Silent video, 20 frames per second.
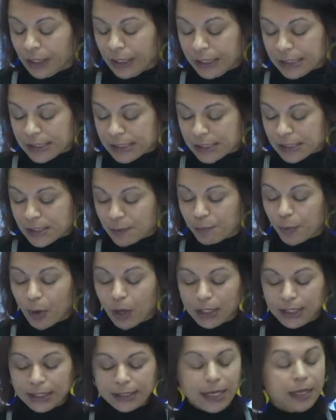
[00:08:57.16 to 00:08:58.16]
its
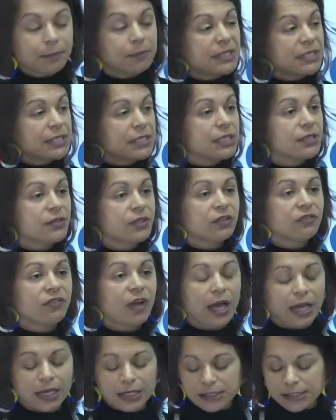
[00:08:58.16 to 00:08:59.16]
symbolic and material
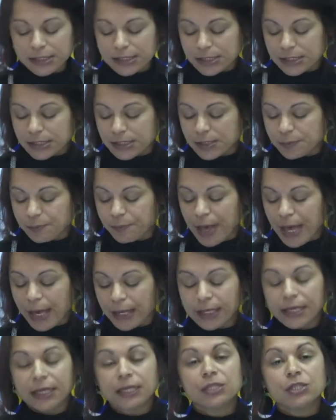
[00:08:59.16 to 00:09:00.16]
violences
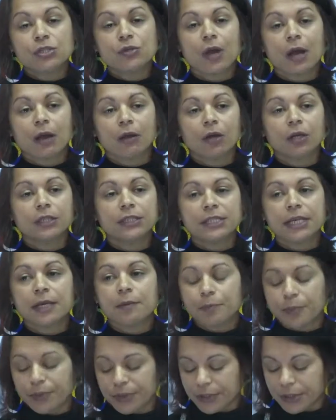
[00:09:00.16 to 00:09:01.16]
back into our
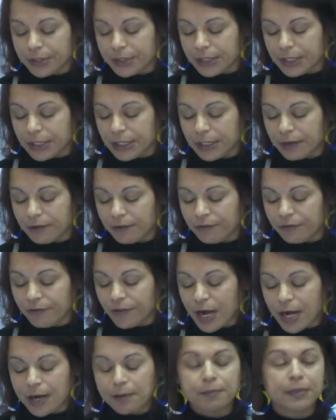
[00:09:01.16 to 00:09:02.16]
contemporary
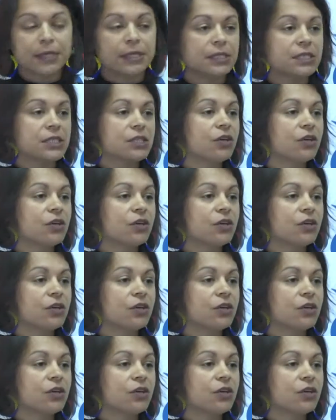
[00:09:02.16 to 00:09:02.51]
framings